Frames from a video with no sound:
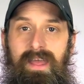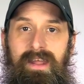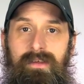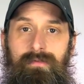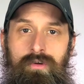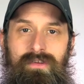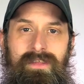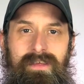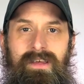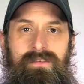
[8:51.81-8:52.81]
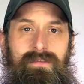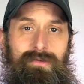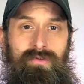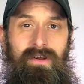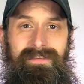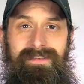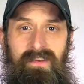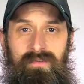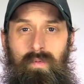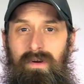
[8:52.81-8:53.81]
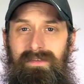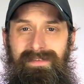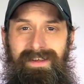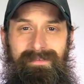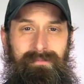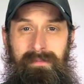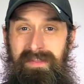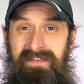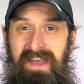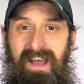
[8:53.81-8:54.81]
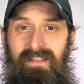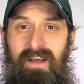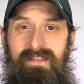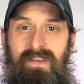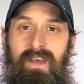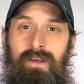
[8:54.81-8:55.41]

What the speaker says: And if there's anything else in the trunk that doesn't work, like maybe the tag lights,